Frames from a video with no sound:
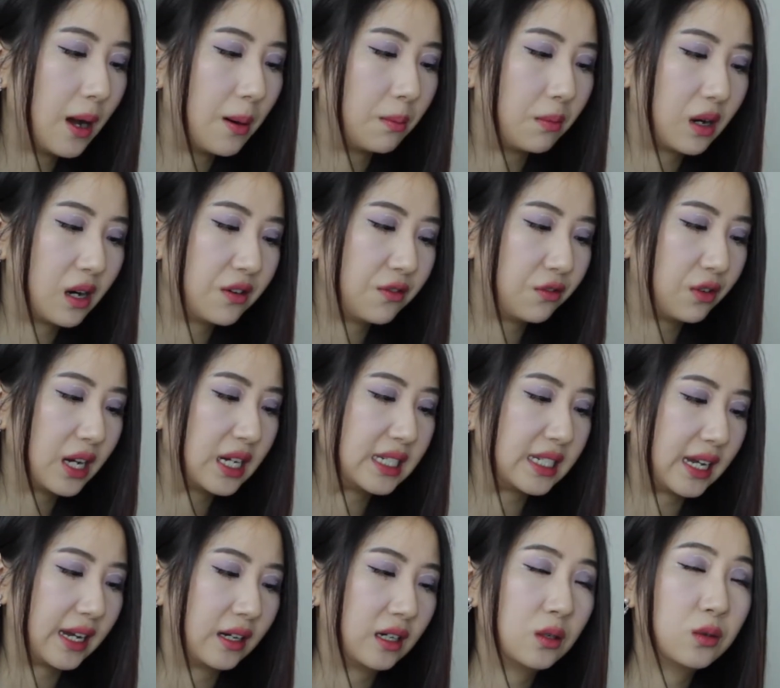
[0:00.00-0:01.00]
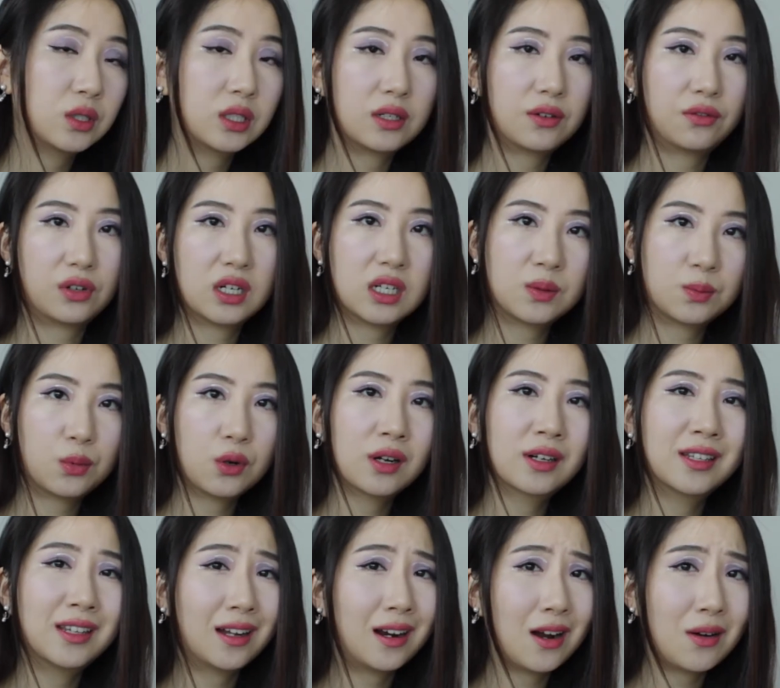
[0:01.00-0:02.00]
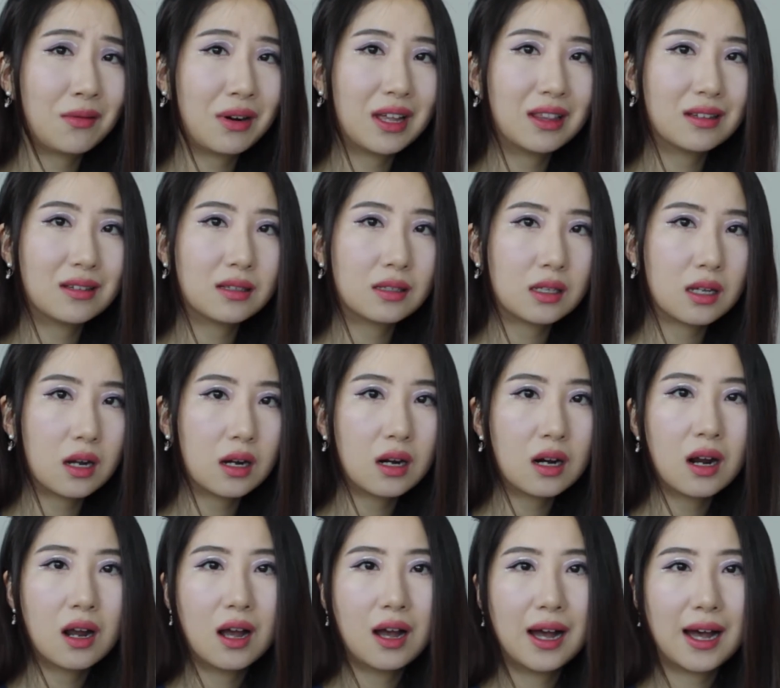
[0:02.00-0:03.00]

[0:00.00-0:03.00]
My Friend Anna was the first book that I read this year.